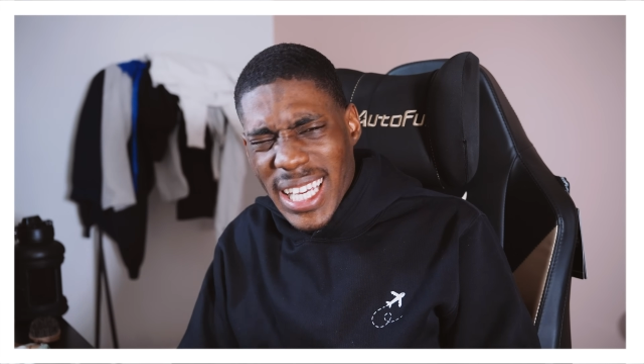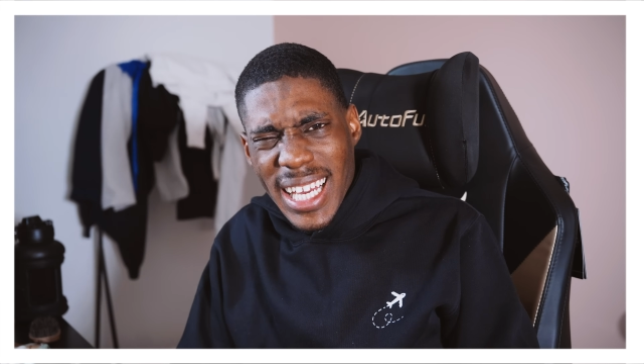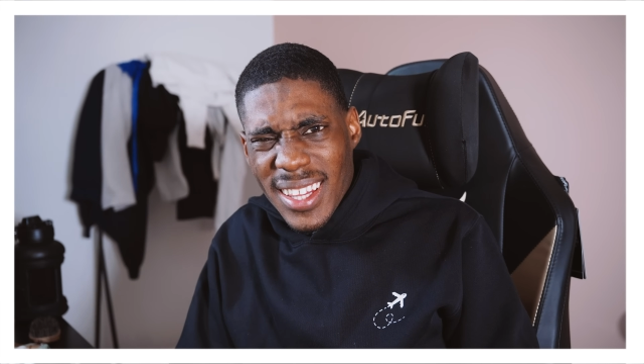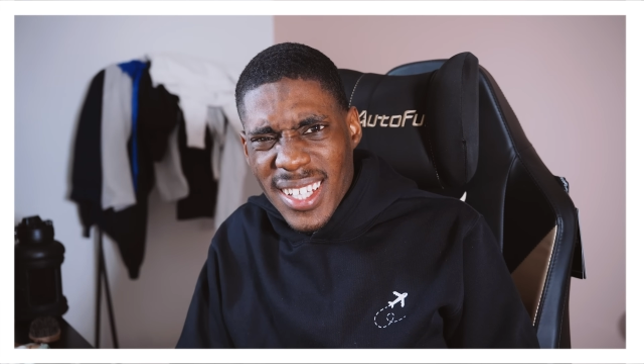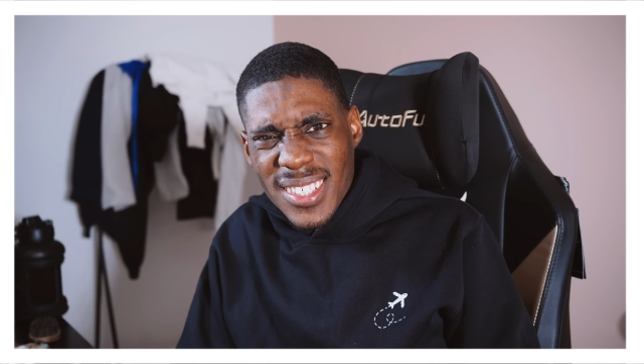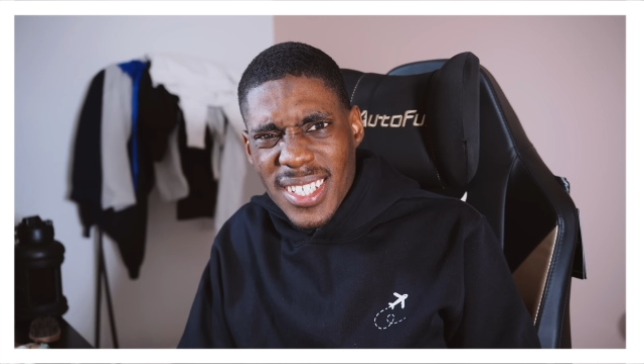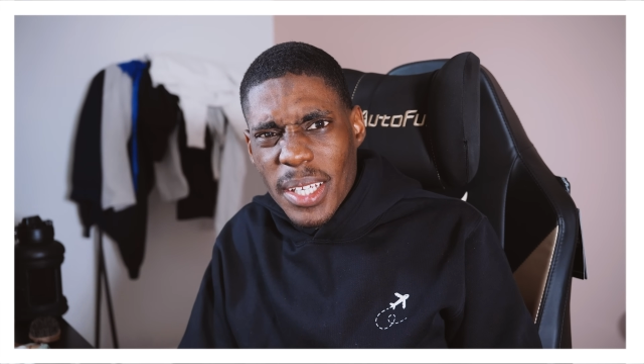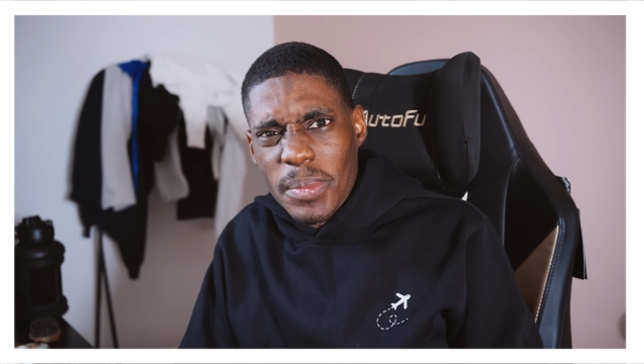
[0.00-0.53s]
at
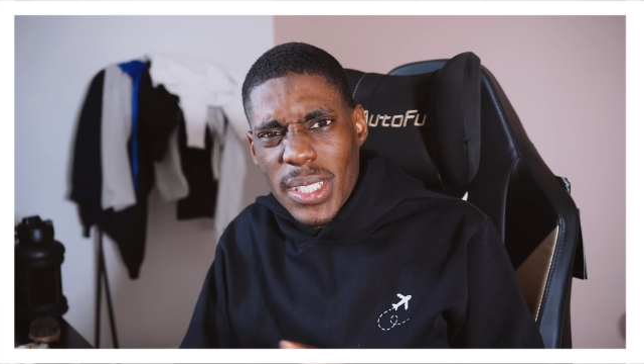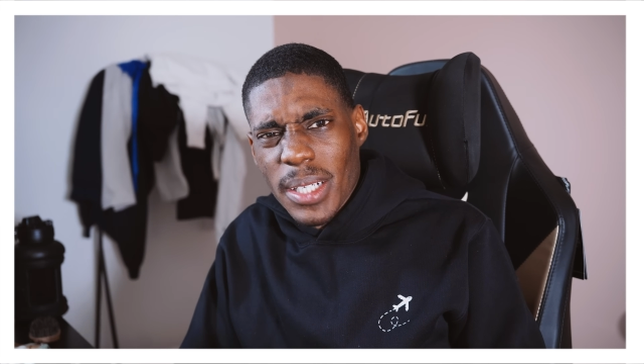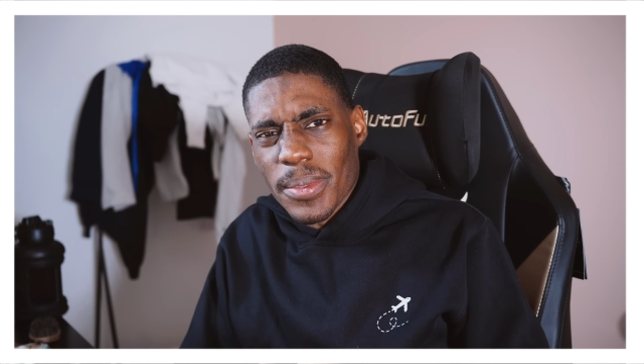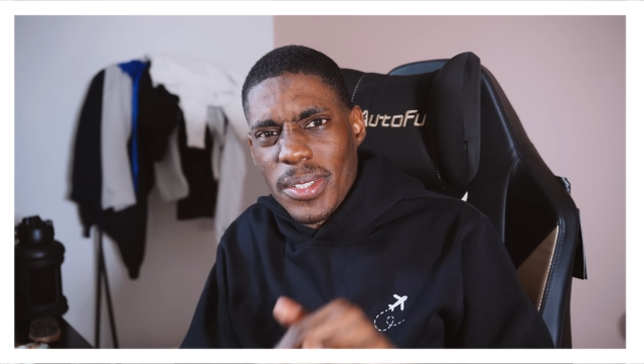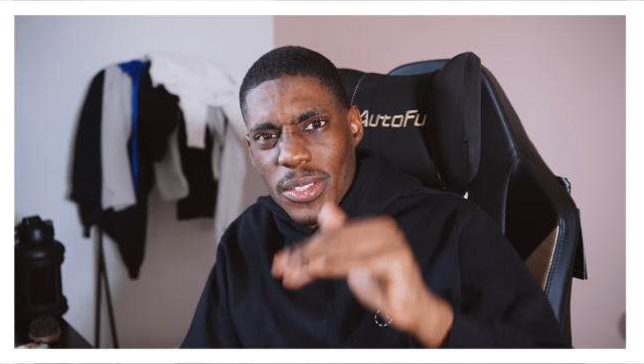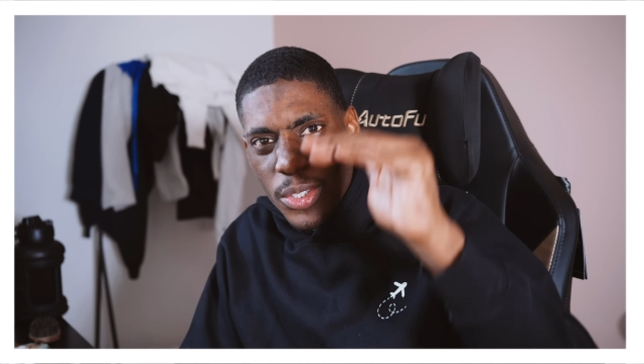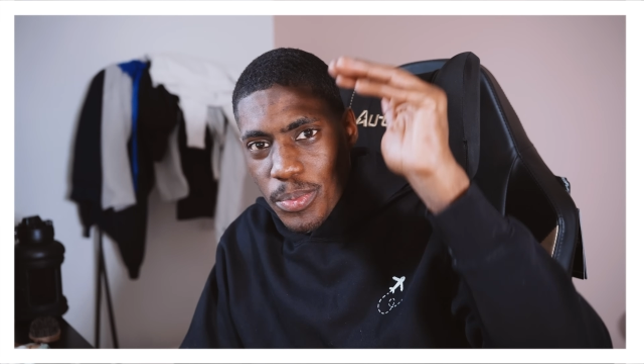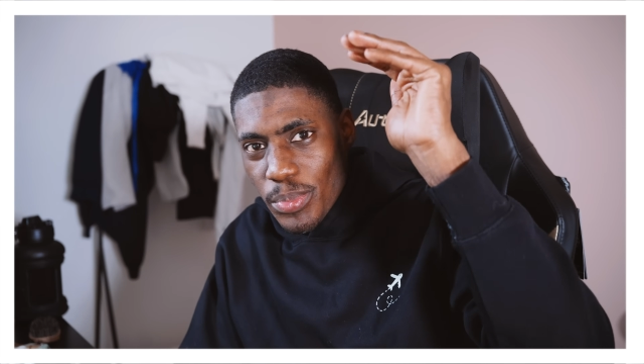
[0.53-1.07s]
the same time,
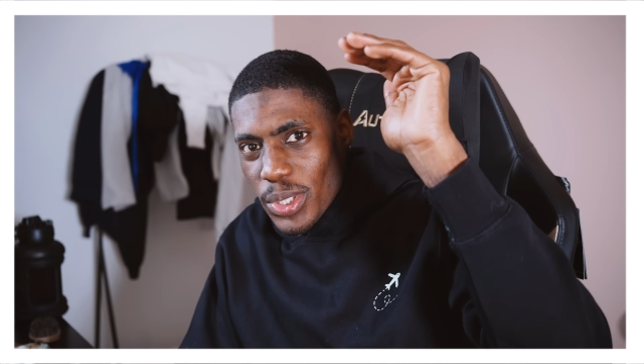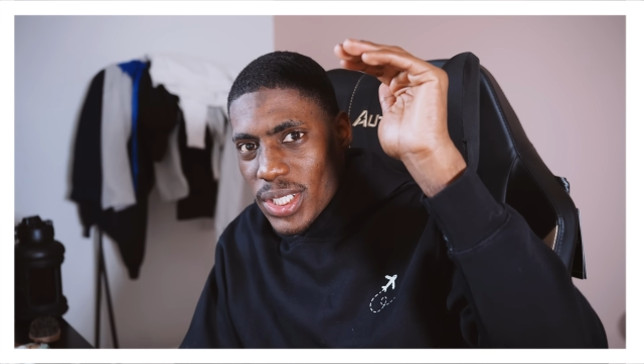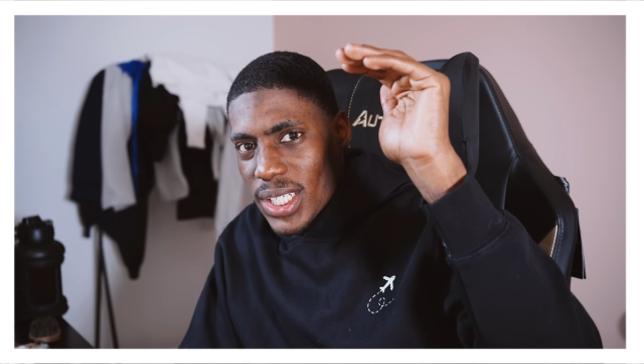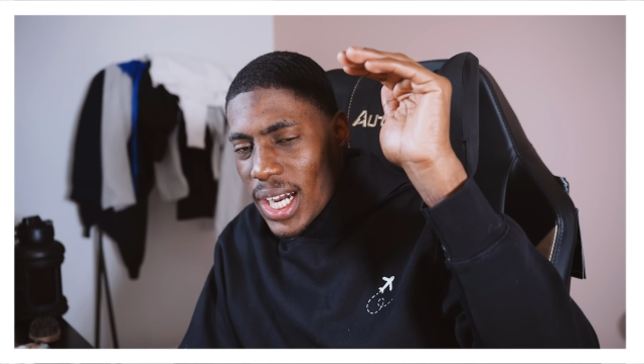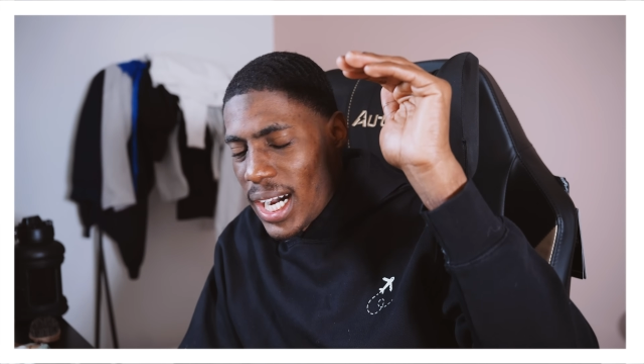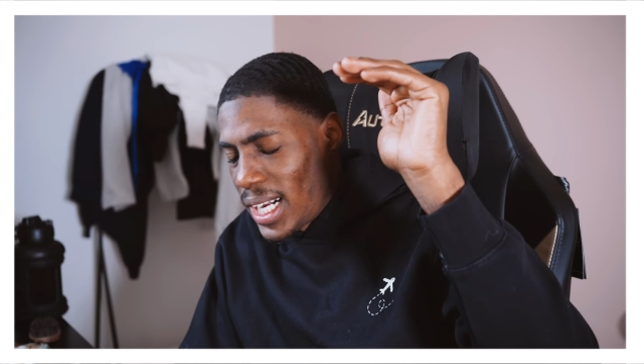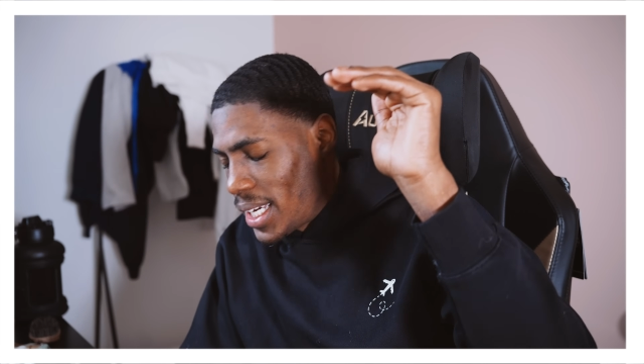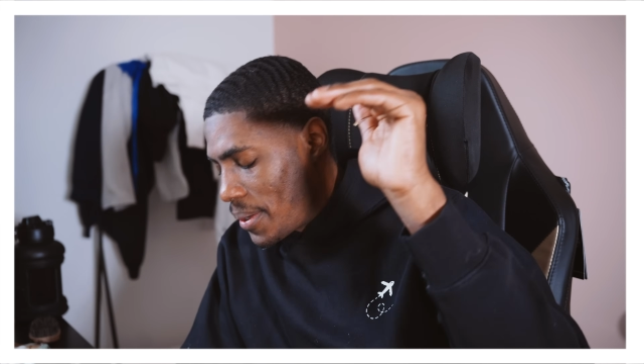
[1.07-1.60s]
because they're pretty
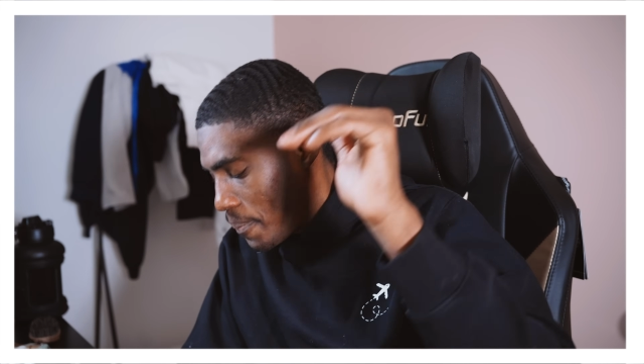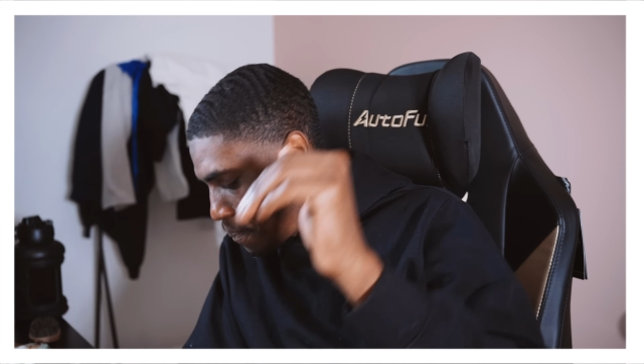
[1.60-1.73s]
high.